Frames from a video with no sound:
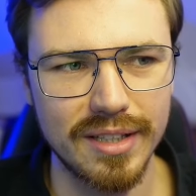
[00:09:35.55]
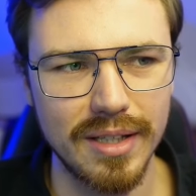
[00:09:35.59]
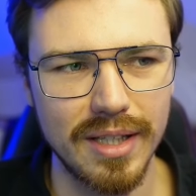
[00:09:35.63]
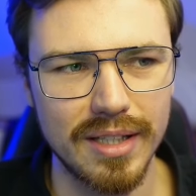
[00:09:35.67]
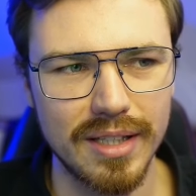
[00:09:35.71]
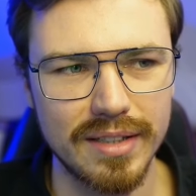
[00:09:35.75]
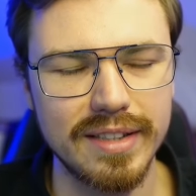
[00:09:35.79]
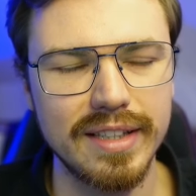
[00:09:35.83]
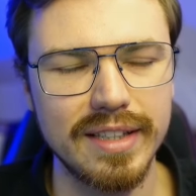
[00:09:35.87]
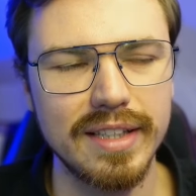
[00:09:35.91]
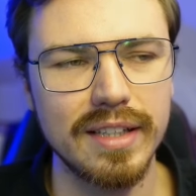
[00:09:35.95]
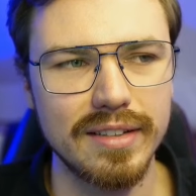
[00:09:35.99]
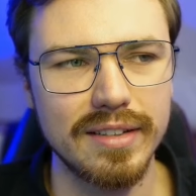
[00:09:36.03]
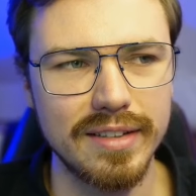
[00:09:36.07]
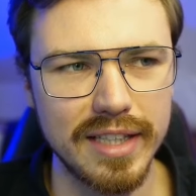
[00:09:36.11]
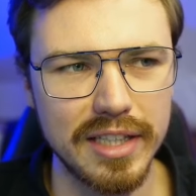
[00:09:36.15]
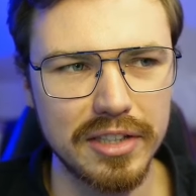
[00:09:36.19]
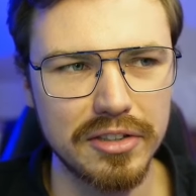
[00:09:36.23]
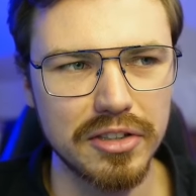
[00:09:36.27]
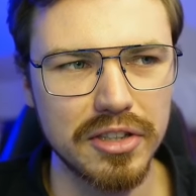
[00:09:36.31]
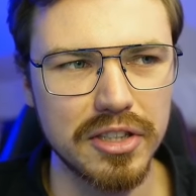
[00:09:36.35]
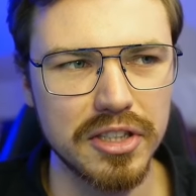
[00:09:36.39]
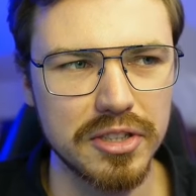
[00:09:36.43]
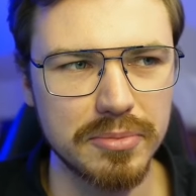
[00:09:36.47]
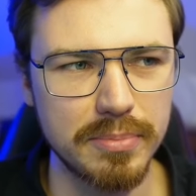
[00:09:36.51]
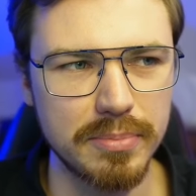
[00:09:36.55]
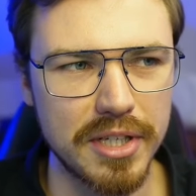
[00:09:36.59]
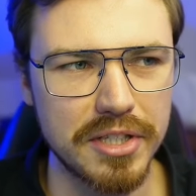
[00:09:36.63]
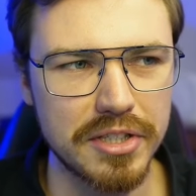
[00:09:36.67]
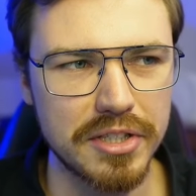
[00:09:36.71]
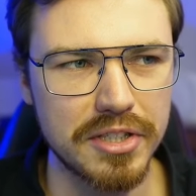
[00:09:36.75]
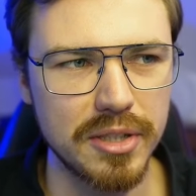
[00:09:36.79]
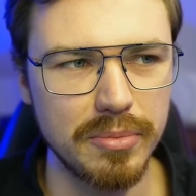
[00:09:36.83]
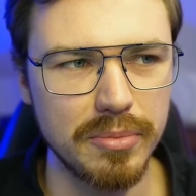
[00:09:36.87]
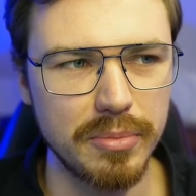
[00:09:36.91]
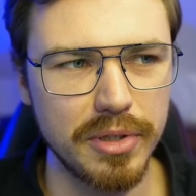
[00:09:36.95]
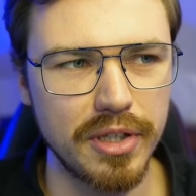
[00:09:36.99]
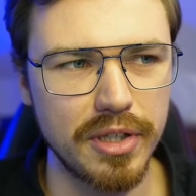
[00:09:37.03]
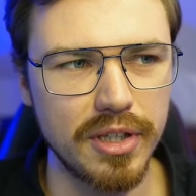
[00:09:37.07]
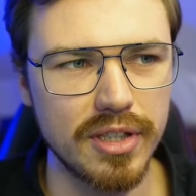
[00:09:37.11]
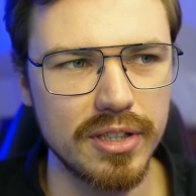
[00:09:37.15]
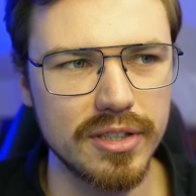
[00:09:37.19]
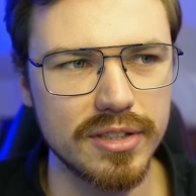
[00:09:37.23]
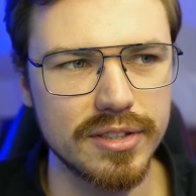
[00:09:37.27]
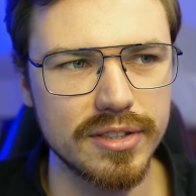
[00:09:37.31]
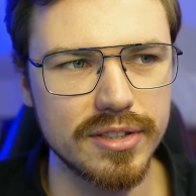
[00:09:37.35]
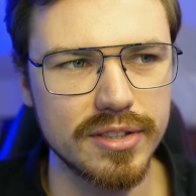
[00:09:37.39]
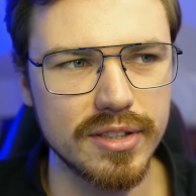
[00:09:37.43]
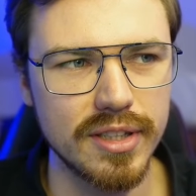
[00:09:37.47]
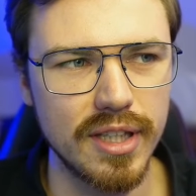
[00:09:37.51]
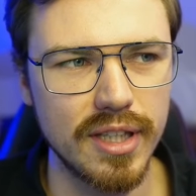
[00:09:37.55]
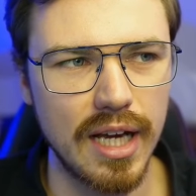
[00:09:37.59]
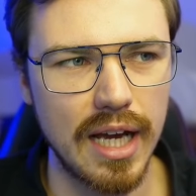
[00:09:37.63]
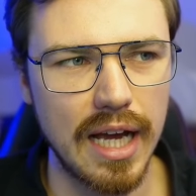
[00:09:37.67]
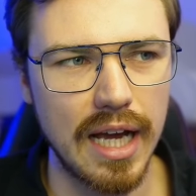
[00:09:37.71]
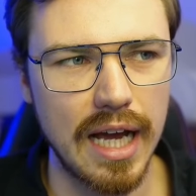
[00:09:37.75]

uh, t- TikTok especially, because